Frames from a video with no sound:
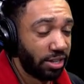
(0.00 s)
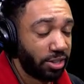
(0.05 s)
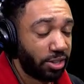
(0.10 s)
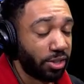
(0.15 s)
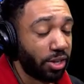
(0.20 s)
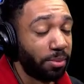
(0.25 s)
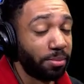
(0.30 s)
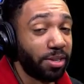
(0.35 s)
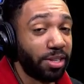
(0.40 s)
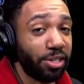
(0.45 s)

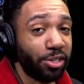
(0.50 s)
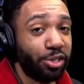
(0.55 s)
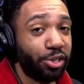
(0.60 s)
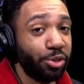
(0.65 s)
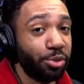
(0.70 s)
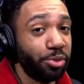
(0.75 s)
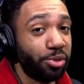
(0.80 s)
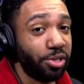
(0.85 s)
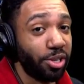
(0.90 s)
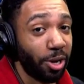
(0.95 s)
So I'm gonna
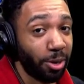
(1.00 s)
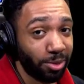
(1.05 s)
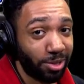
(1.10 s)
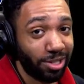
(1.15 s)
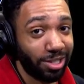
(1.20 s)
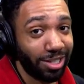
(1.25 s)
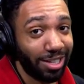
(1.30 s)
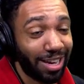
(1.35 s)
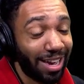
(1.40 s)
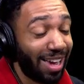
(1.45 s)
choose
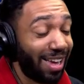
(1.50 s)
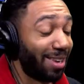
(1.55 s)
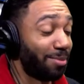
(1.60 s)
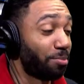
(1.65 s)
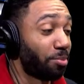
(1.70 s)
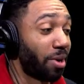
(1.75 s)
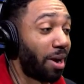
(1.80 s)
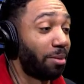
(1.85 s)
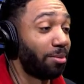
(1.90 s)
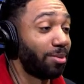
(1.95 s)
Yoshi and
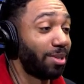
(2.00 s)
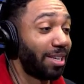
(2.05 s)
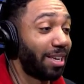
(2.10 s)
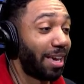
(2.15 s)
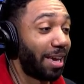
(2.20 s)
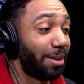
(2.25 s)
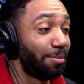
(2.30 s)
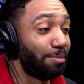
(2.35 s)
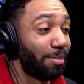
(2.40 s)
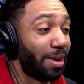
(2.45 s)
probably get